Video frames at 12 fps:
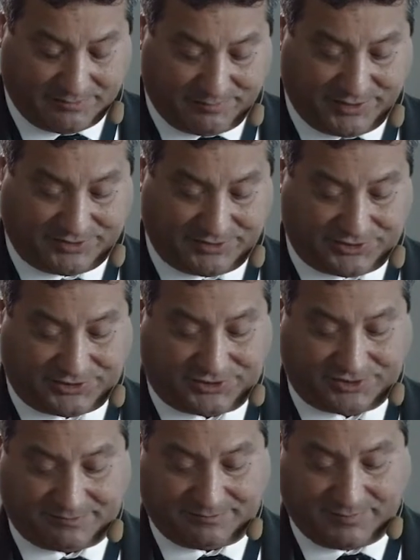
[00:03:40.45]

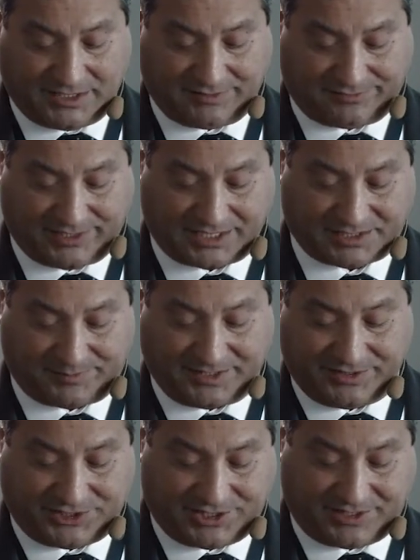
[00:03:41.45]
British military
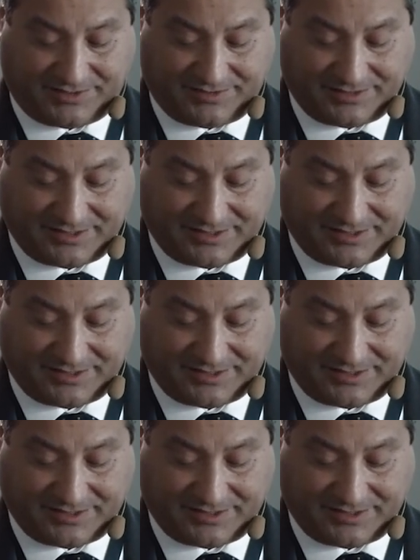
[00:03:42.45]
expenditure